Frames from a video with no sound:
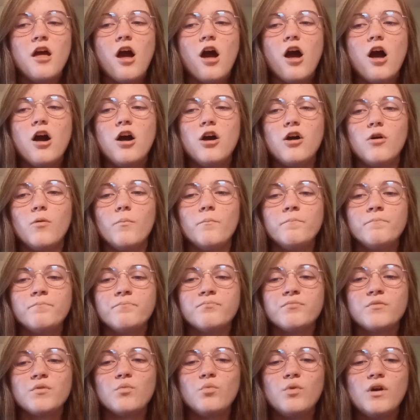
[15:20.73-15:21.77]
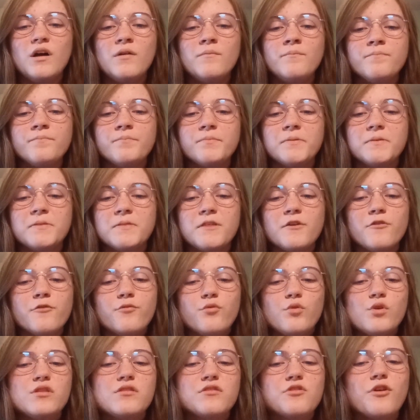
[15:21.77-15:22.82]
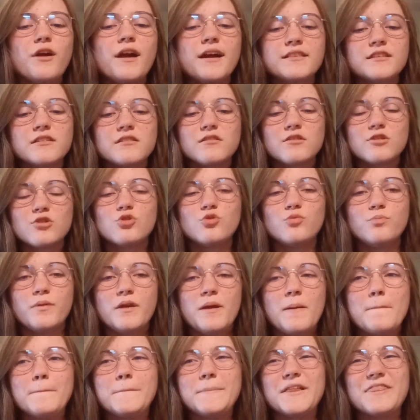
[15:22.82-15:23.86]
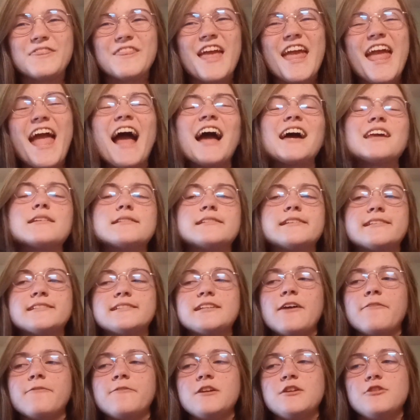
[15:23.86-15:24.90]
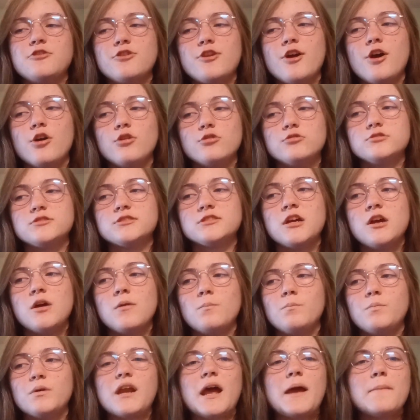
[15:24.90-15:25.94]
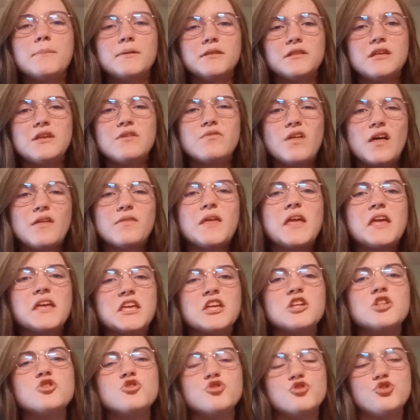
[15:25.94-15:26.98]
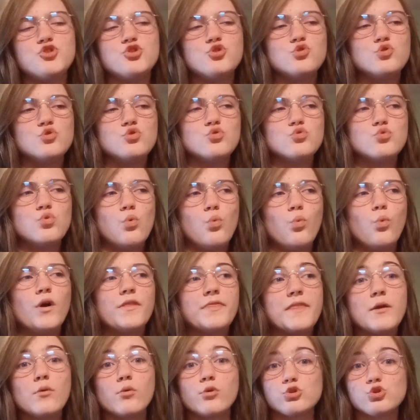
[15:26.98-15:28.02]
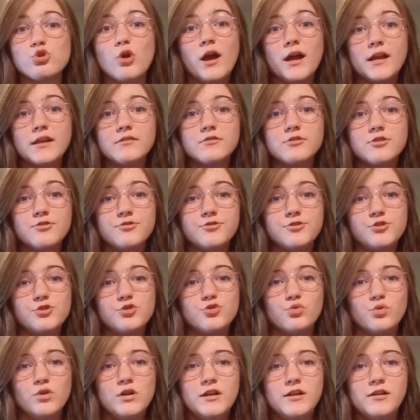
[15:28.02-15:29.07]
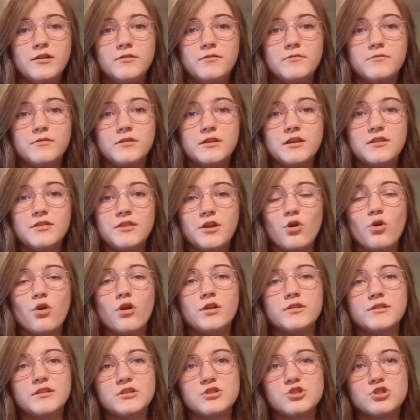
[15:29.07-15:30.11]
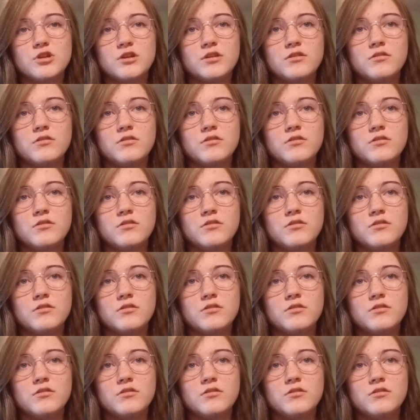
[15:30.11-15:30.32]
oh, well, their voice cracked a little bit, but they had a stuffy nose. But I believe that they can do what they were trying to do in their audition.